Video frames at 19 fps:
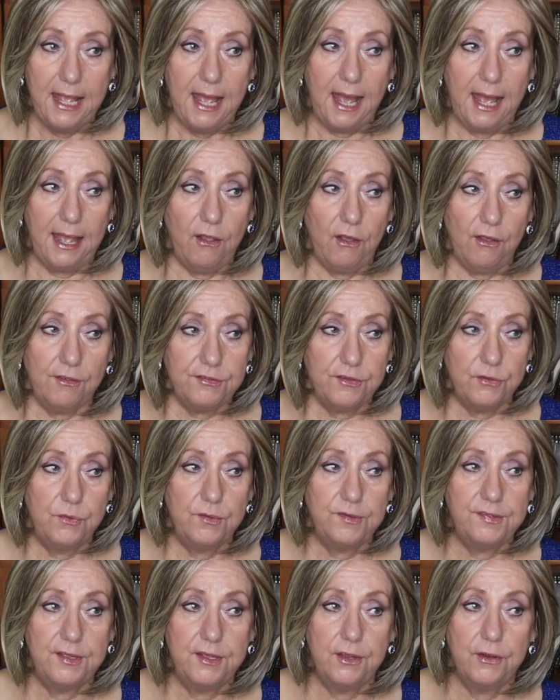I also
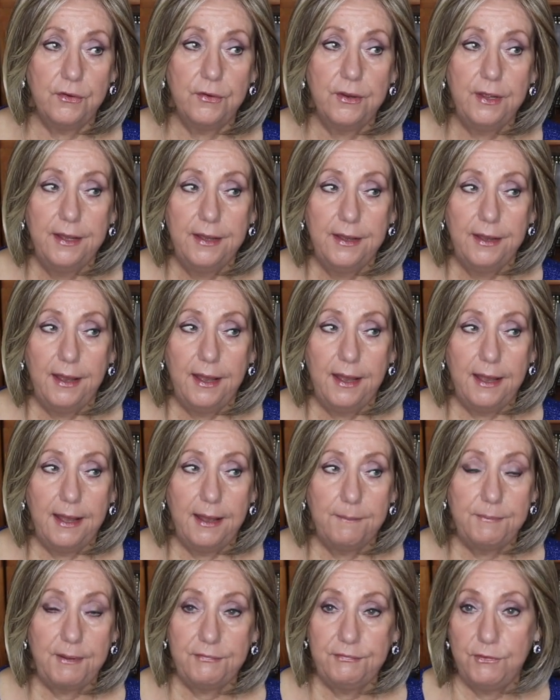use their
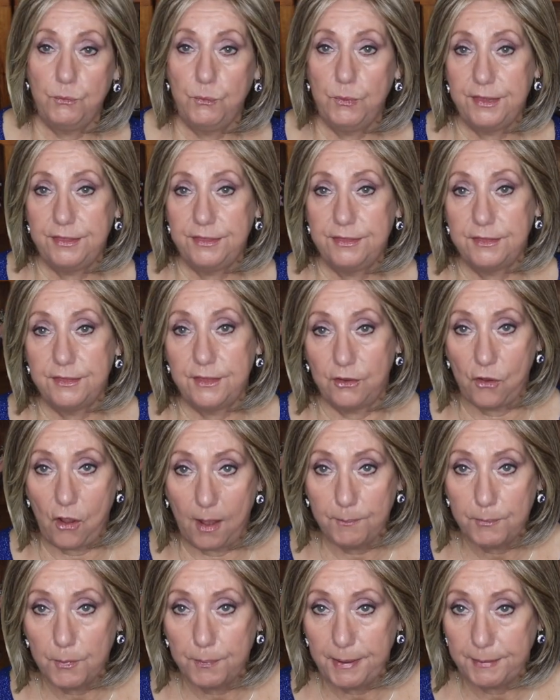uh, buffet with the
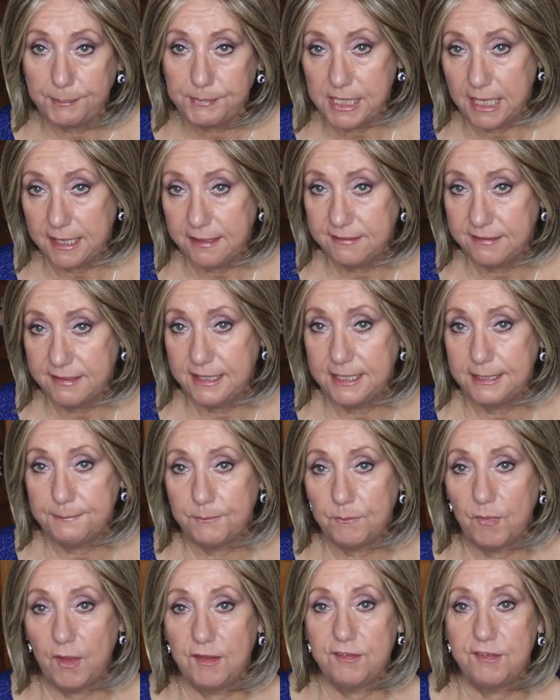copper peptides in it.
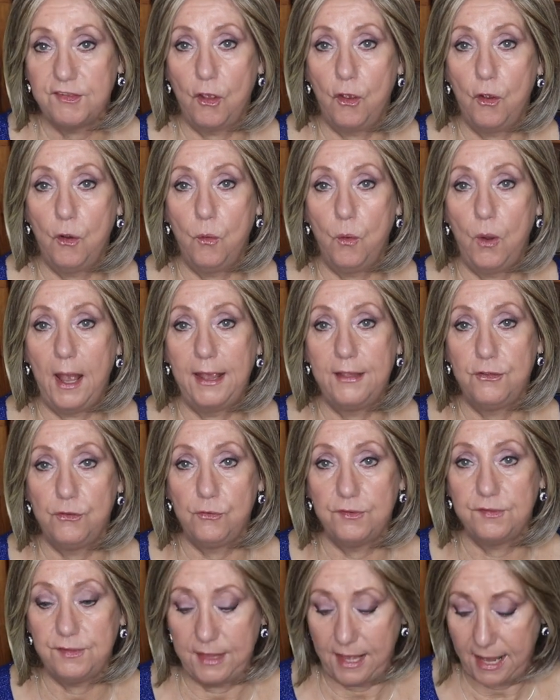So I
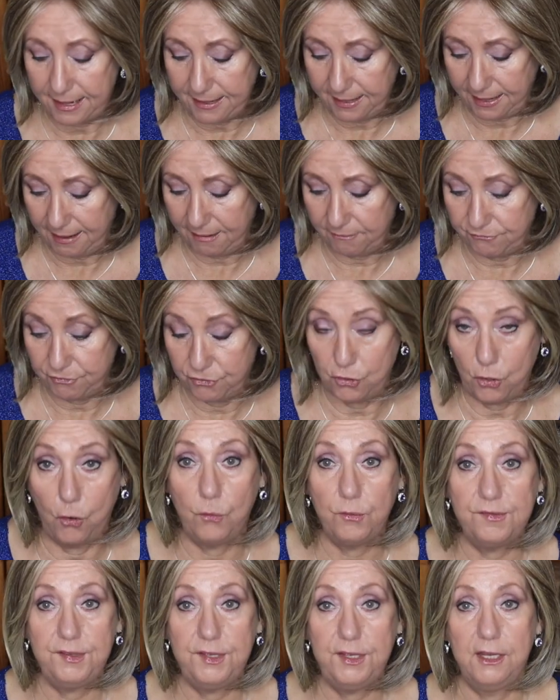use that. I have
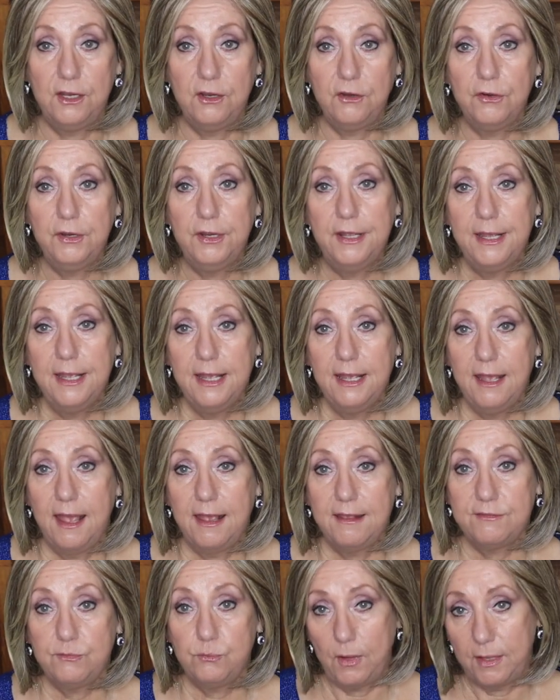those here
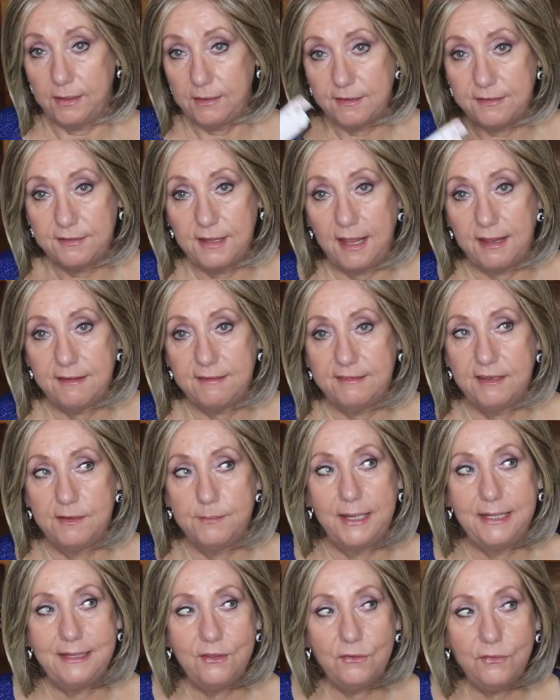as well as
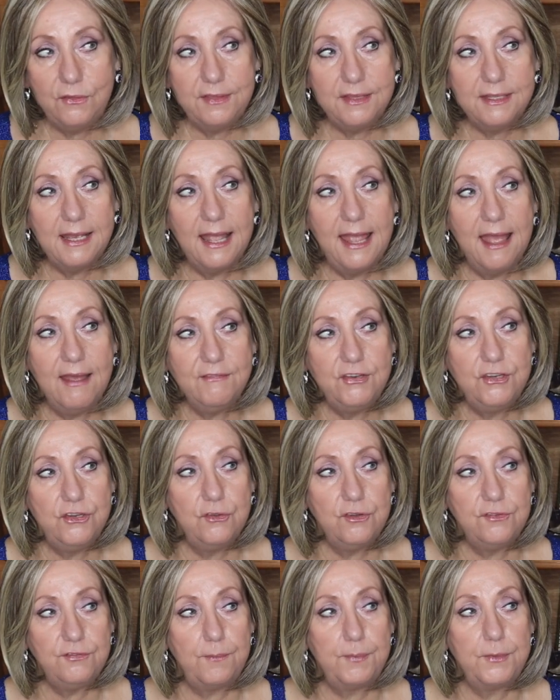niacinamide. The only thing I haven't
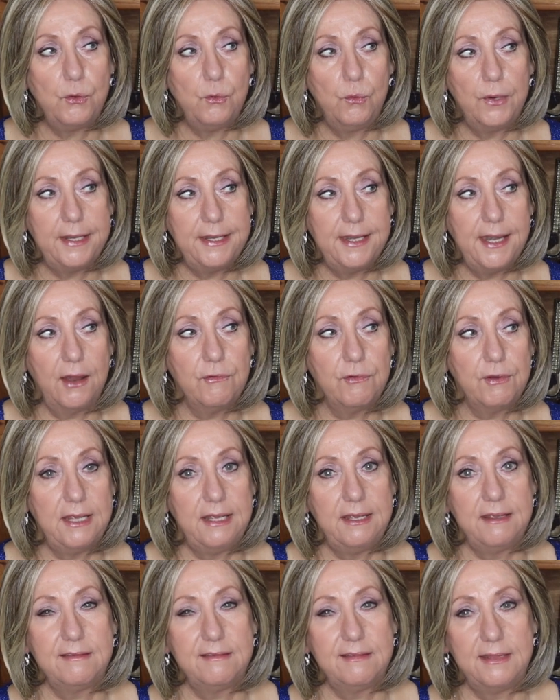used from The Ordinary
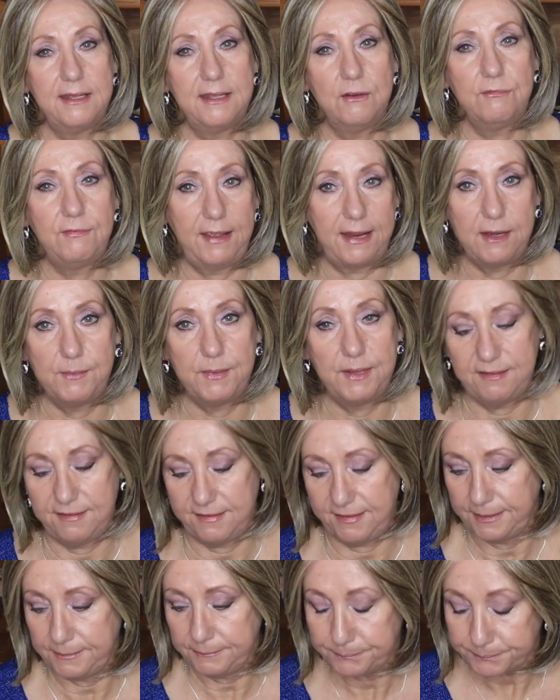is their vitamin
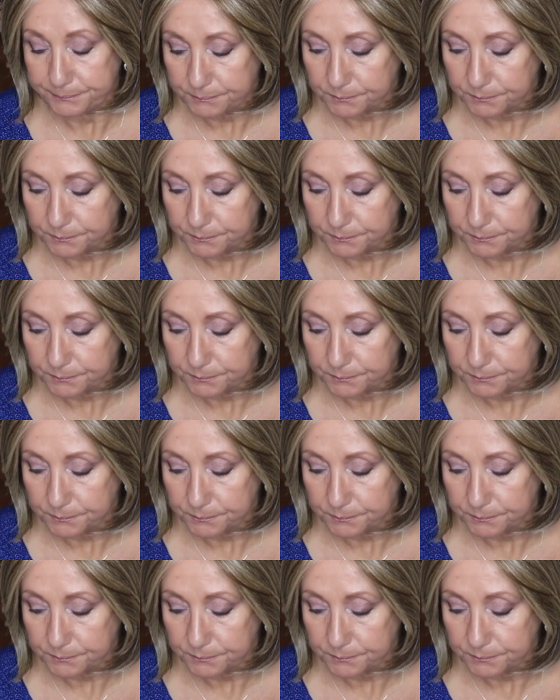C.